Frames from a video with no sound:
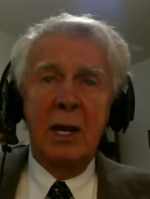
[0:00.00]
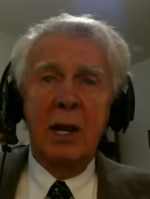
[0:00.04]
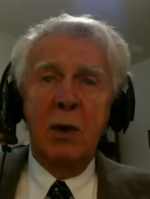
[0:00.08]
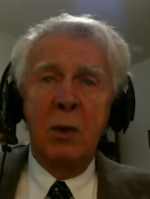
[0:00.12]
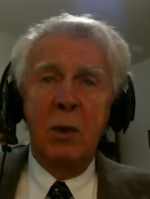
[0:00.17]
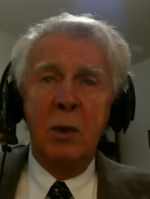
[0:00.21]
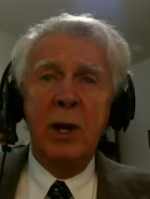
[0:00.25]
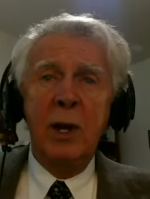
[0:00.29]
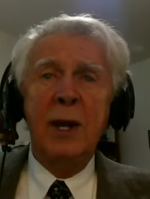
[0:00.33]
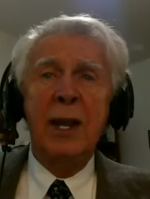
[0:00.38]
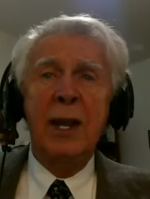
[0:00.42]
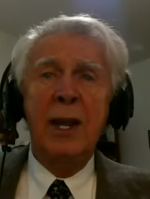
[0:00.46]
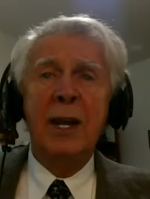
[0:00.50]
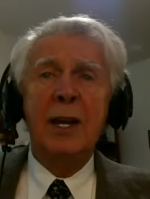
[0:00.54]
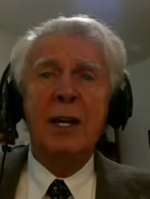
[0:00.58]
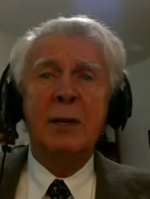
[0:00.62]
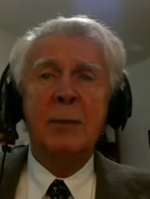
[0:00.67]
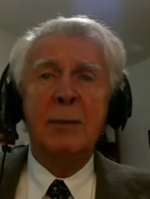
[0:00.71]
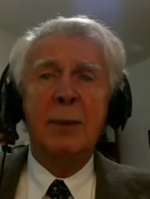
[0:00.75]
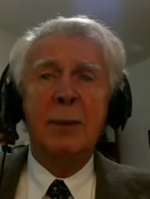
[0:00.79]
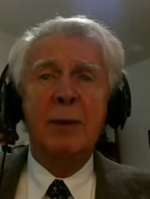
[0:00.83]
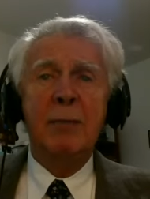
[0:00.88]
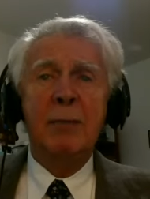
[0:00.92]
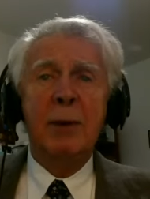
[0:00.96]
We need it
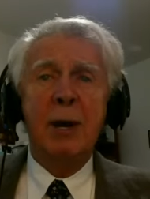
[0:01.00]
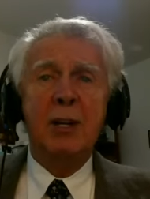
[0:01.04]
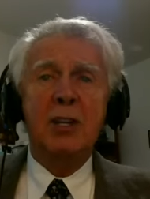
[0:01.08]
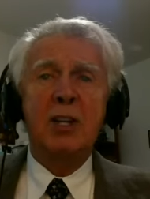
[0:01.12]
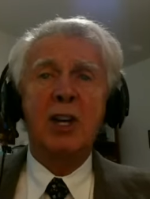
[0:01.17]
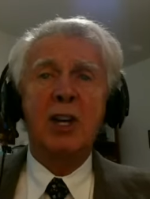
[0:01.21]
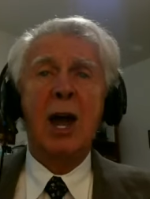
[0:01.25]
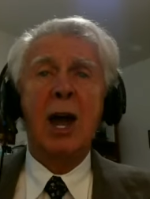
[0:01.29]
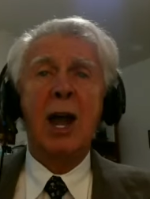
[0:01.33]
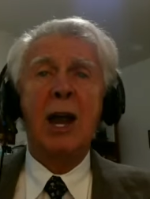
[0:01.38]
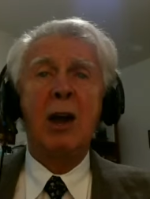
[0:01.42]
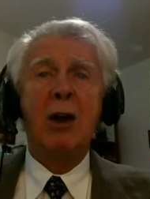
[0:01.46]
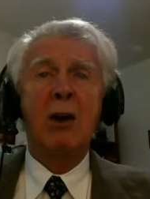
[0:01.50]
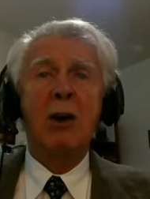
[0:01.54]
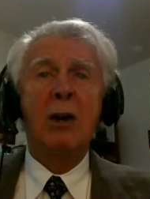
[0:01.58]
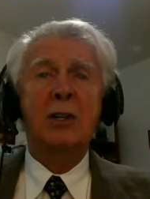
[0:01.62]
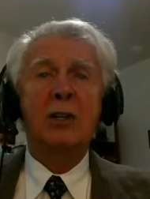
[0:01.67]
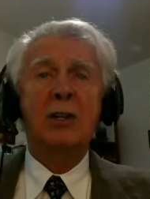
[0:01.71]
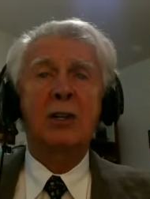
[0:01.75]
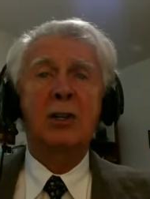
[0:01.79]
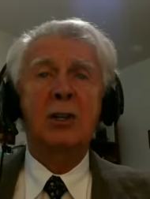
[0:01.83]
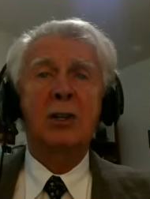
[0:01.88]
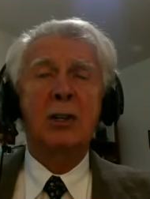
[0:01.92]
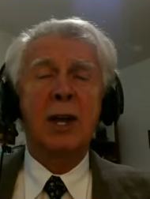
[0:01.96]
to be much higher
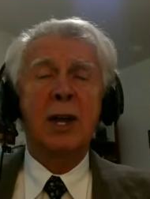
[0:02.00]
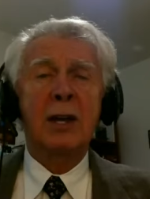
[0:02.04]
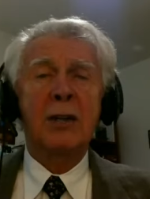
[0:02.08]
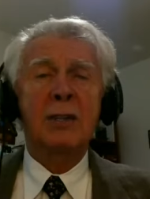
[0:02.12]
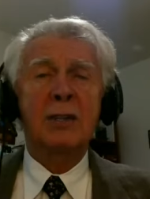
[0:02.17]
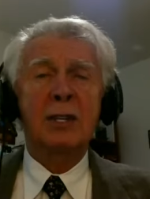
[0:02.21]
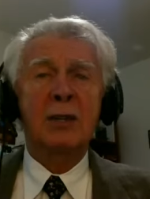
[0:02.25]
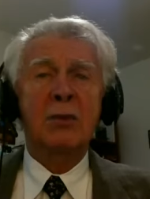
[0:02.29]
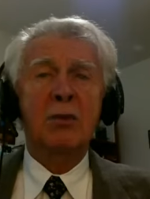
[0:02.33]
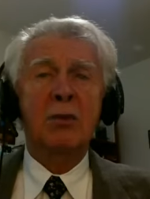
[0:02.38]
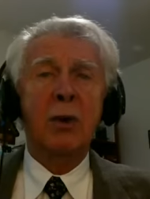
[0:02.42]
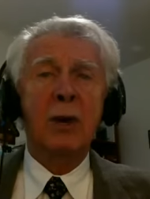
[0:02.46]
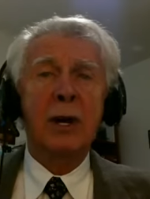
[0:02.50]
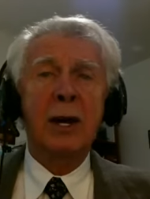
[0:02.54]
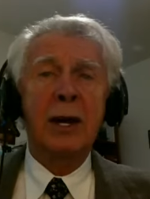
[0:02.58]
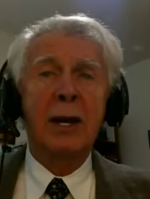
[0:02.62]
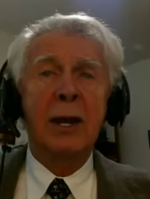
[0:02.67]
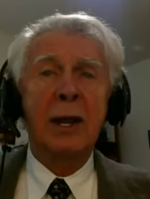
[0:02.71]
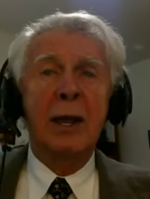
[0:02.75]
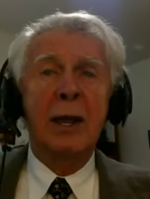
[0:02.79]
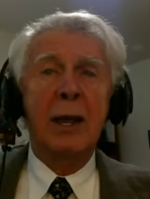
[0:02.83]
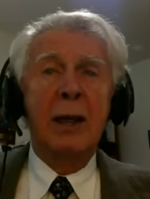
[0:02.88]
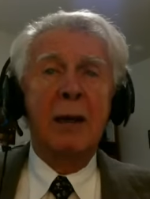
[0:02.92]
in 2020